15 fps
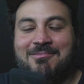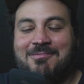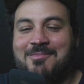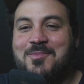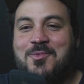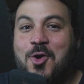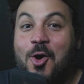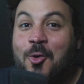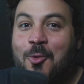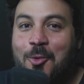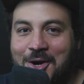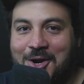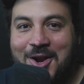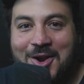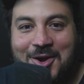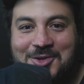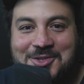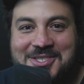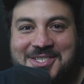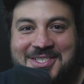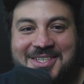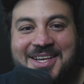nowhere
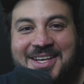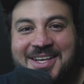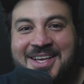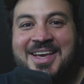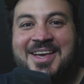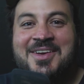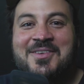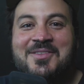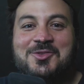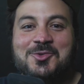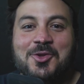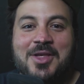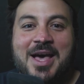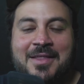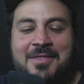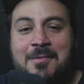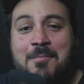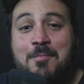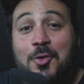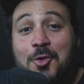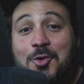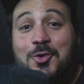close to that,
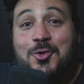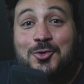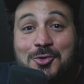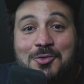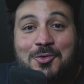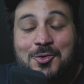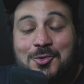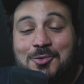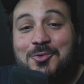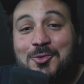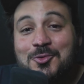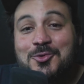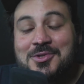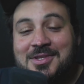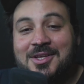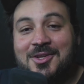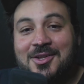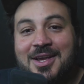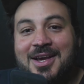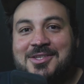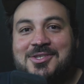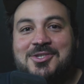but you do still
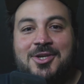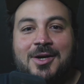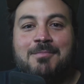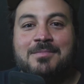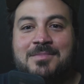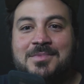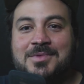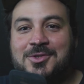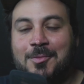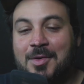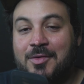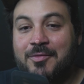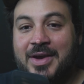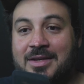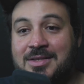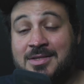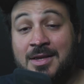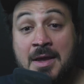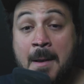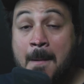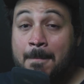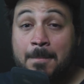get some effects.
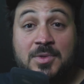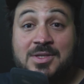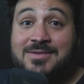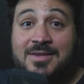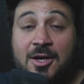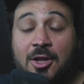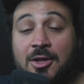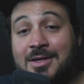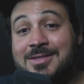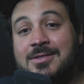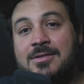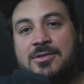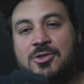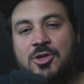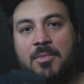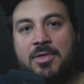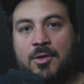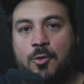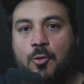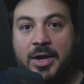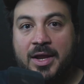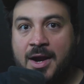Still is something
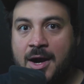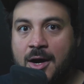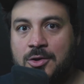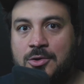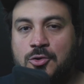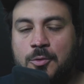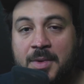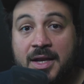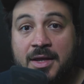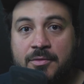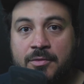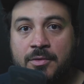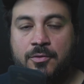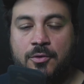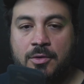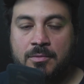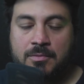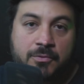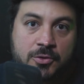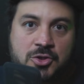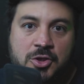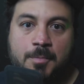really hard to believe
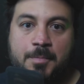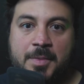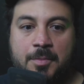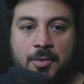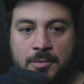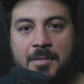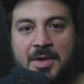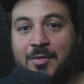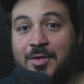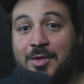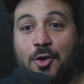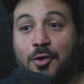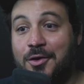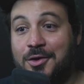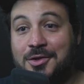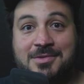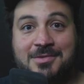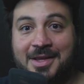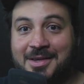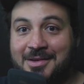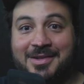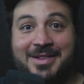for some people, even though there's
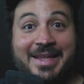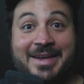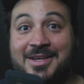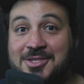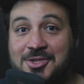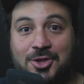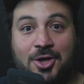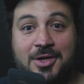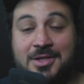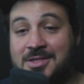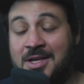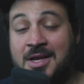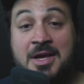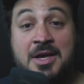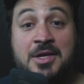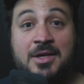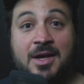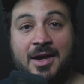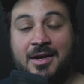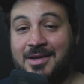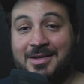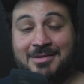like clinic studies
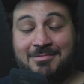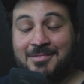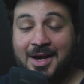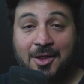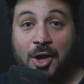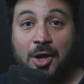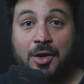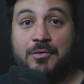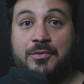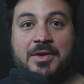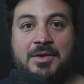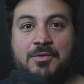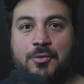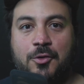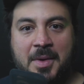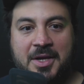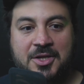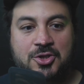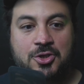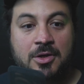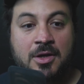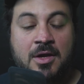and a lot of
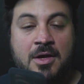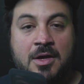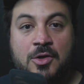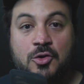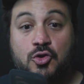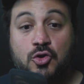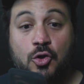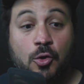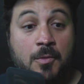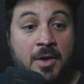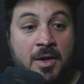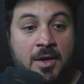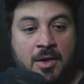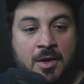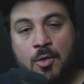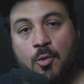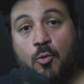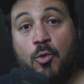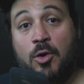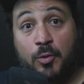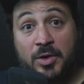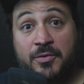information. So
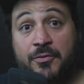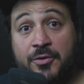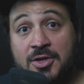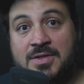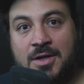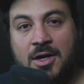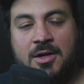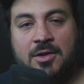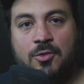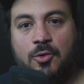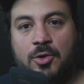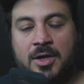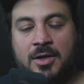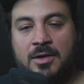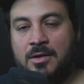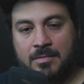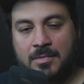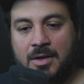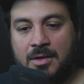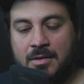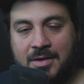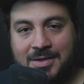when we first started doing
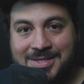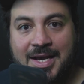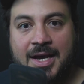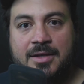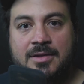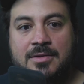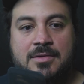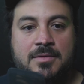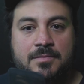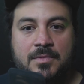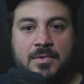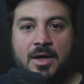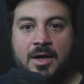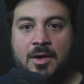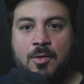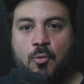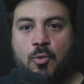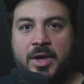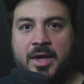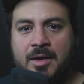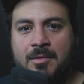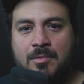the site,
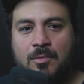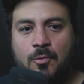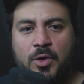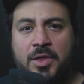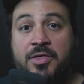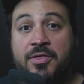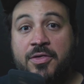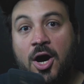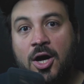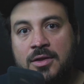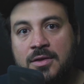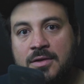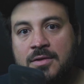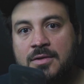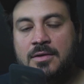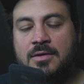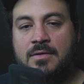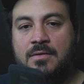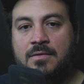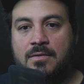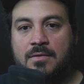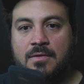we thought
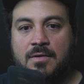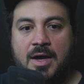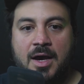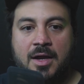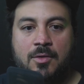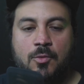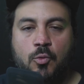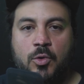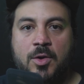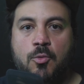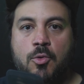that we